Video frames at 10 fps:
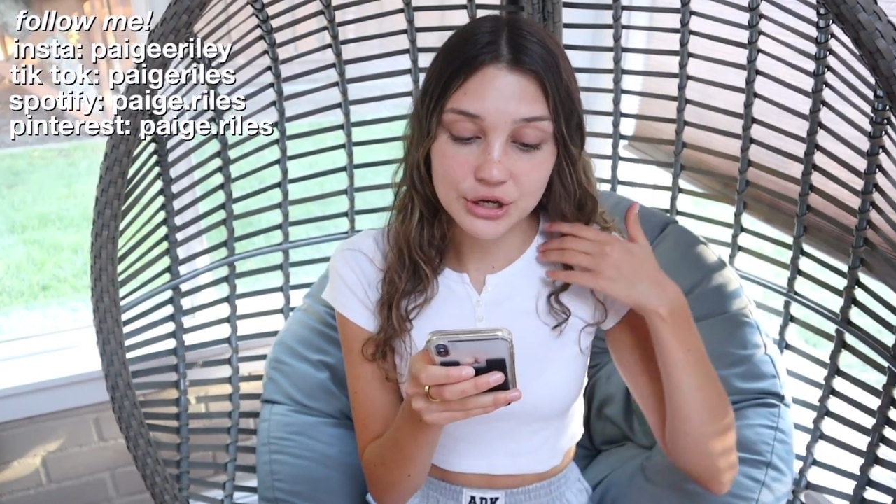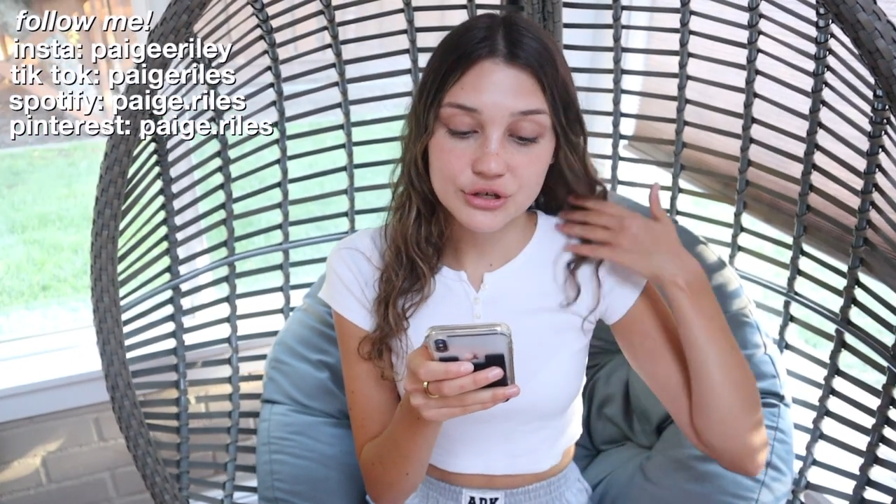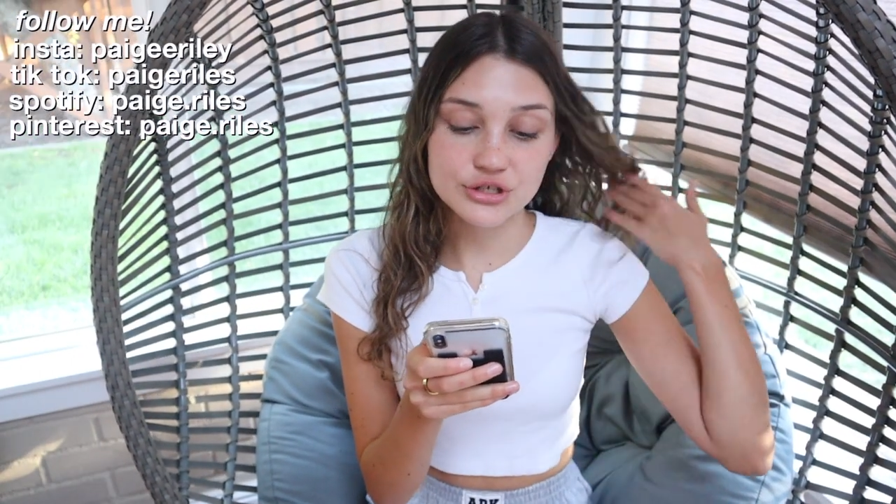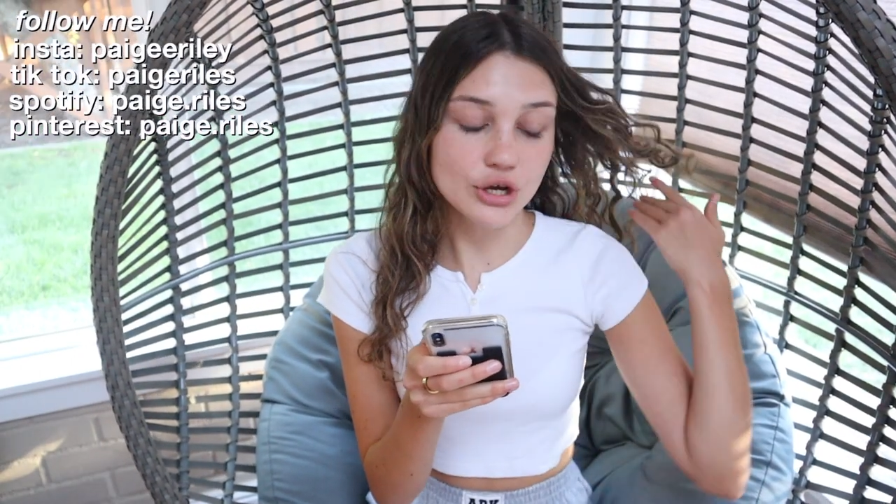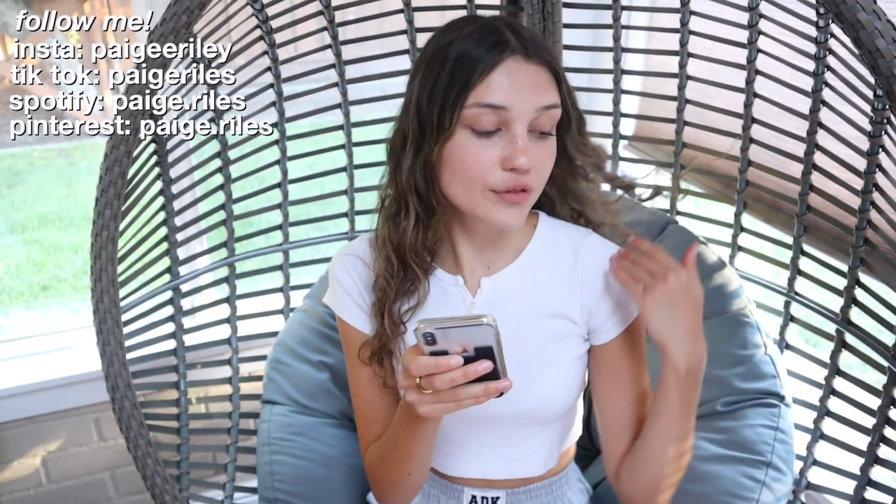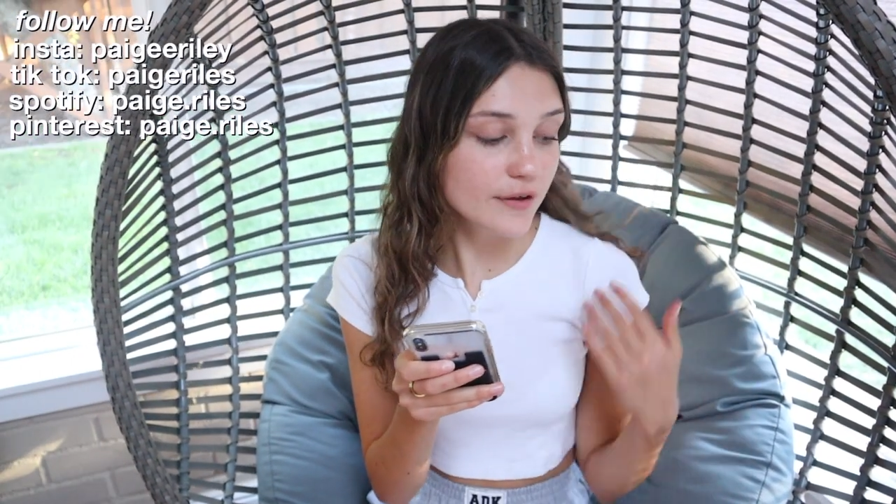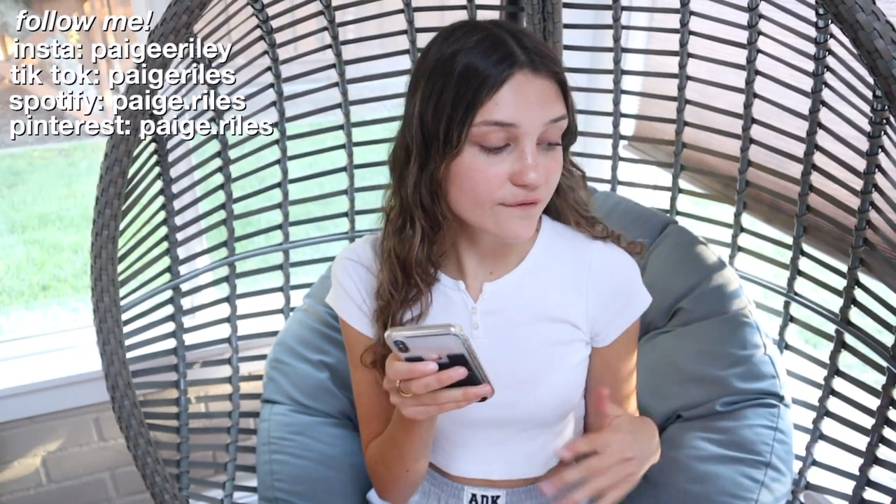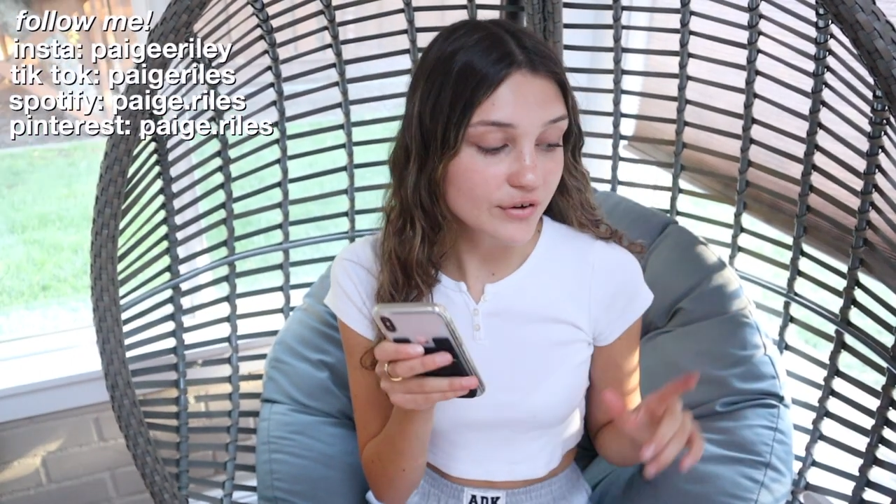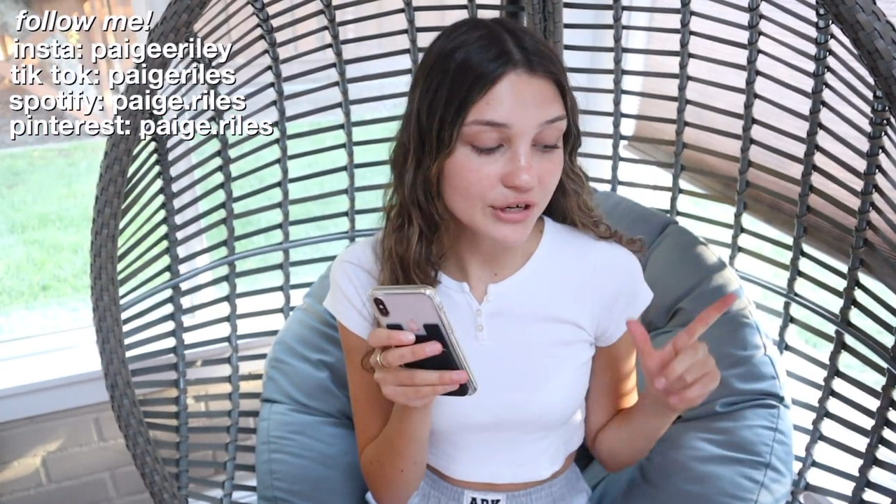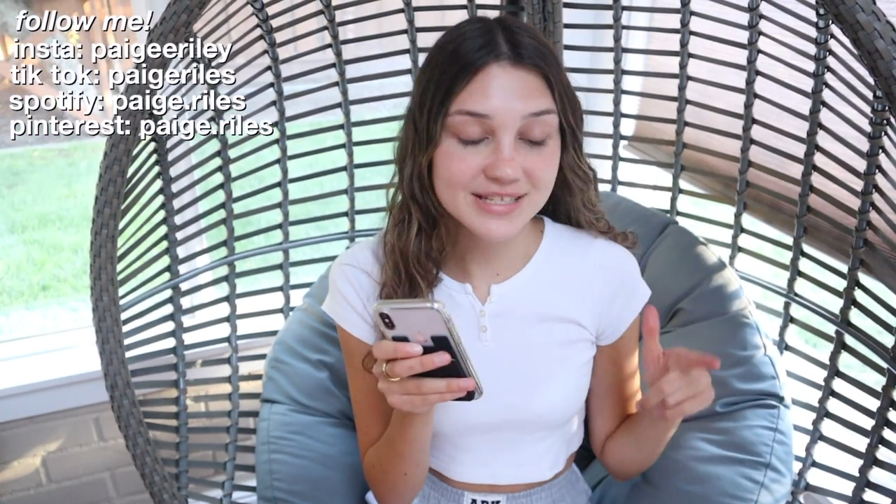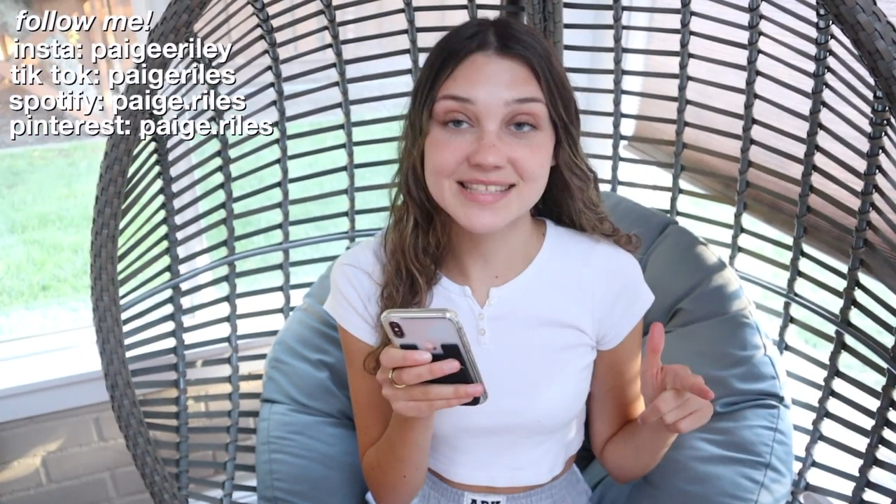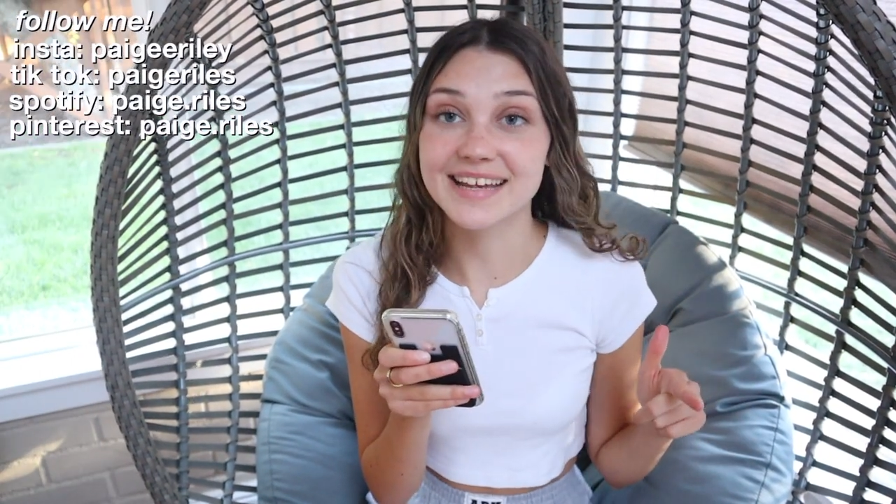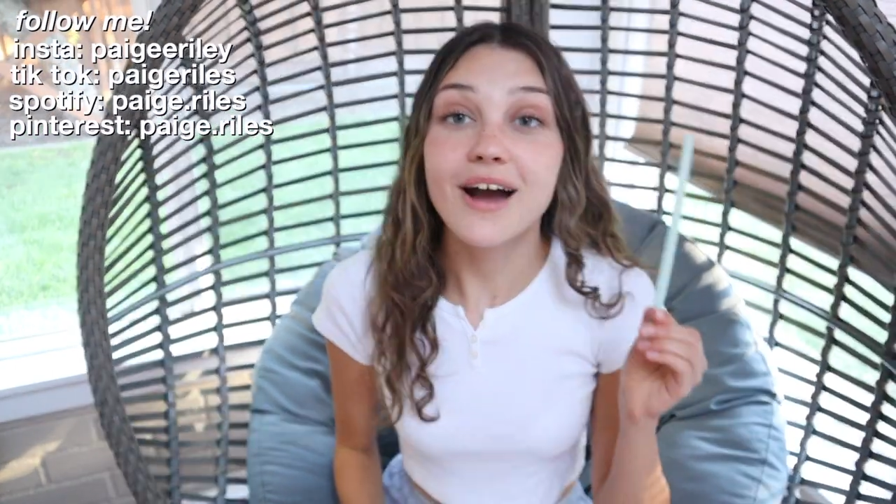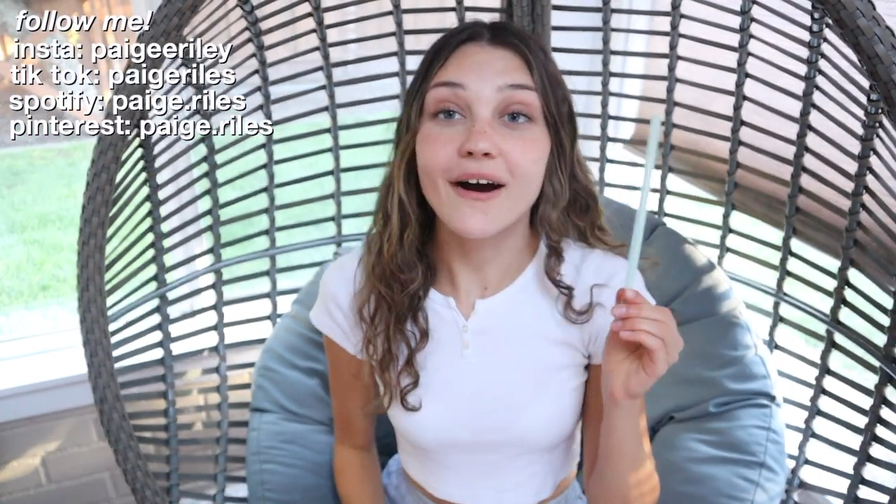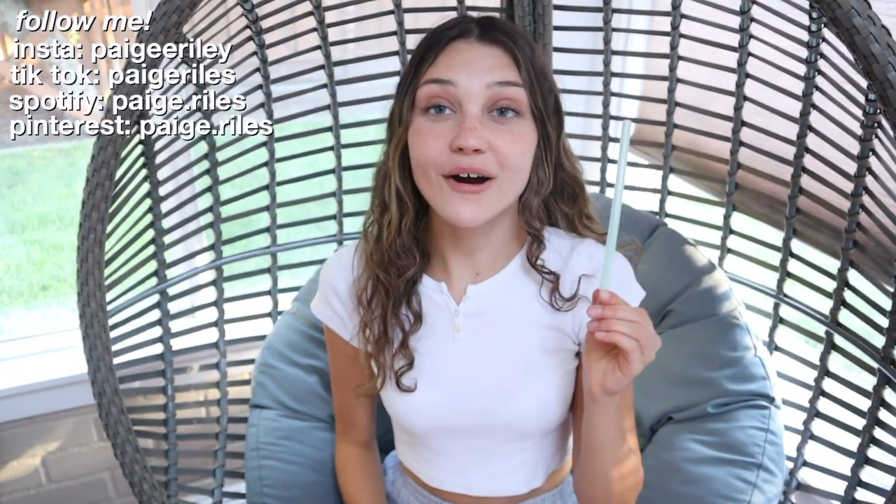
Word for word: So the first thing